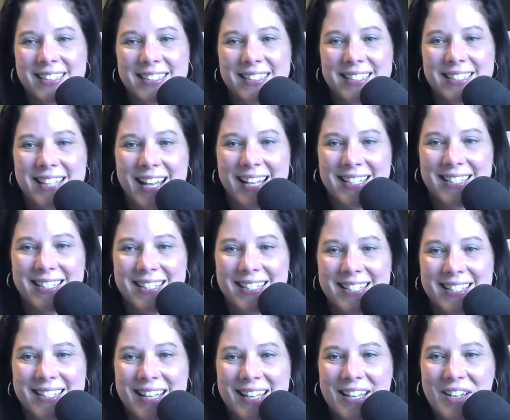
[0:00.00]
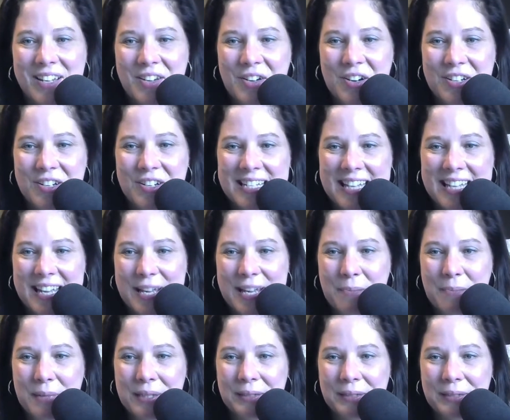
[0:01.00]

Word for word: Nice to see you, Gurdeep.